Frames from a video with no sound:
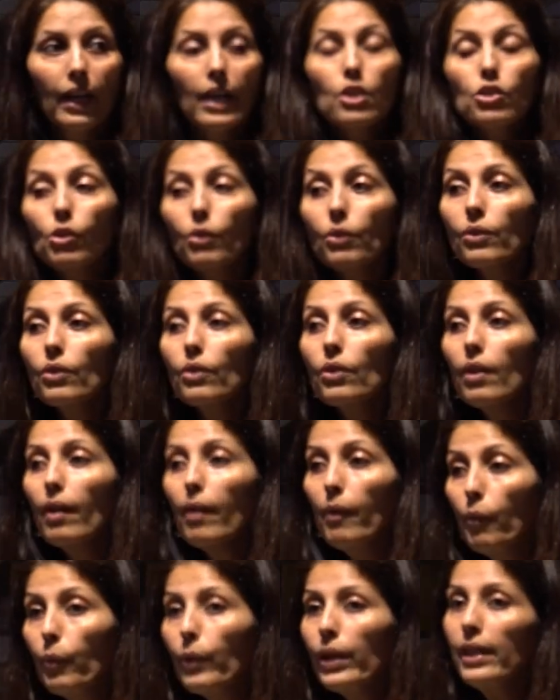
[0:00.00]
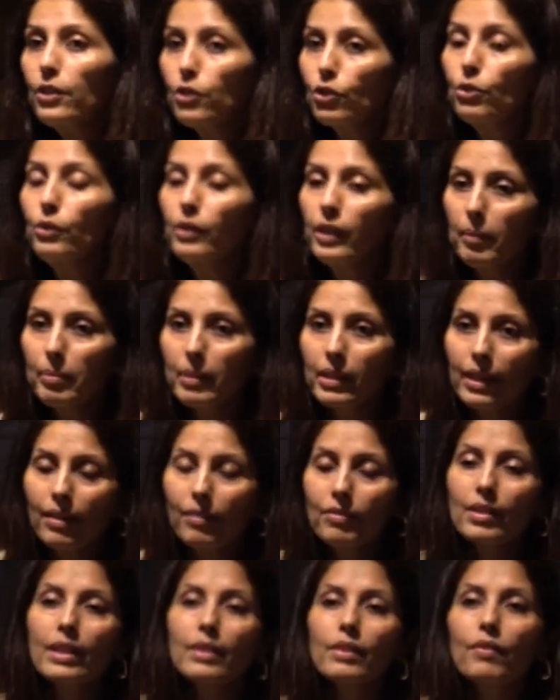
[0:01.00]
So we truly
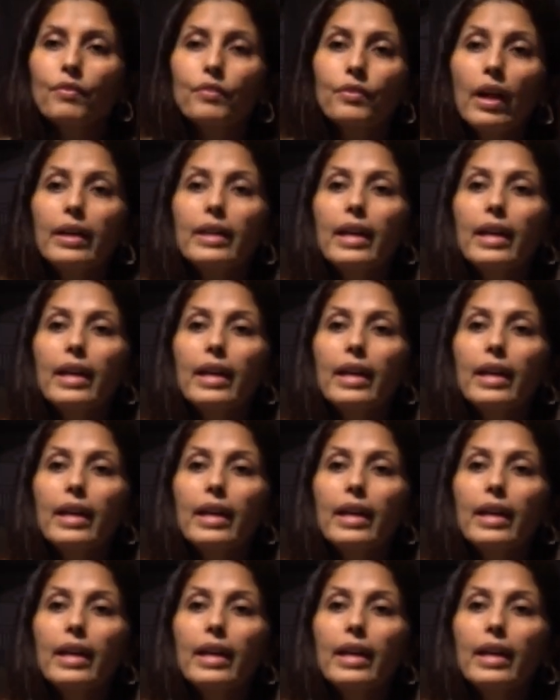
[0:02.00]
believe that the front